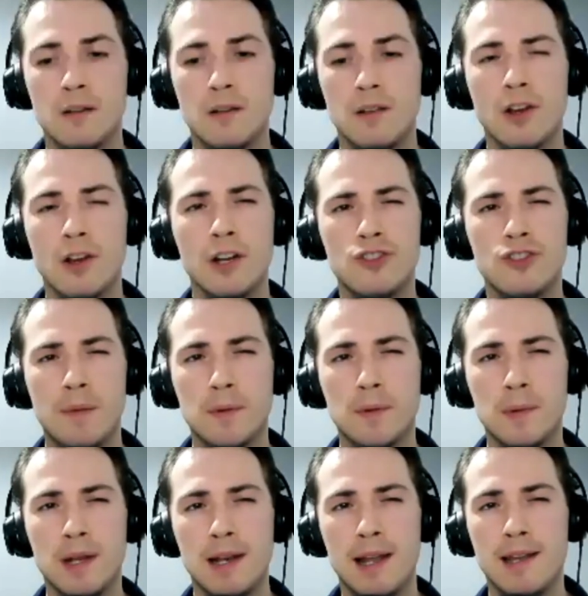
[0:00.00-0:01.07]
You kind of dropped him
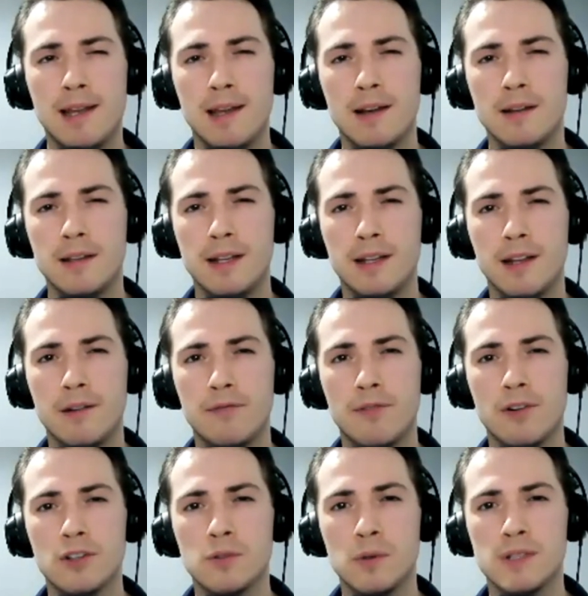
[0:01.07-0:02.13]
with a leg kick, I think, there
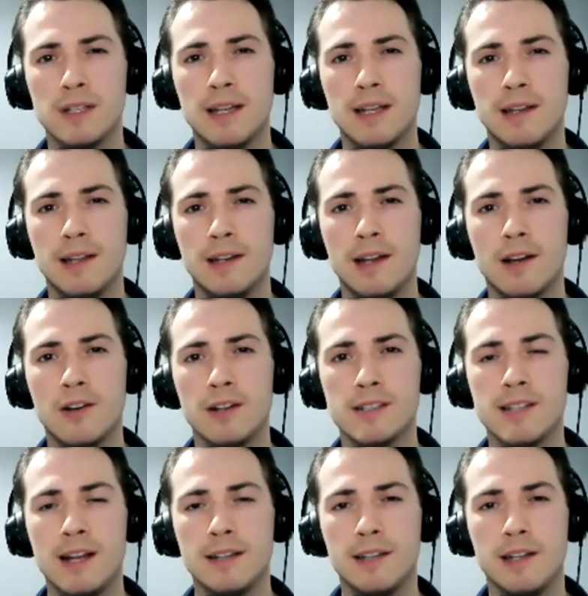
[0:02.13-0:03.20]
first, was it? And then that kind of
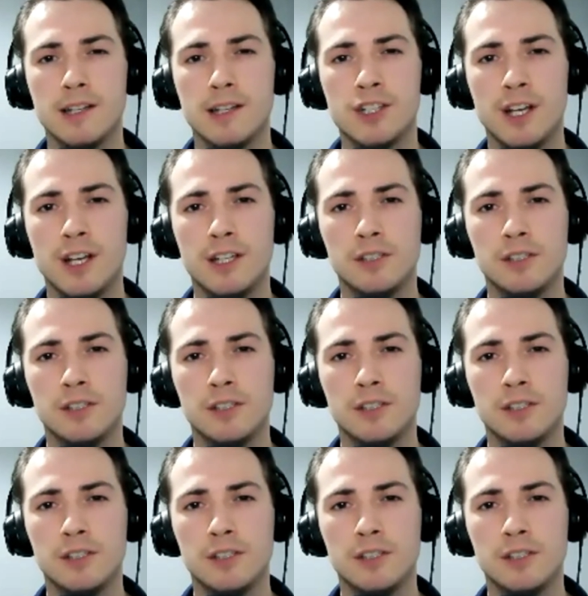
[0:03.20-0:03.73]
started the exchange.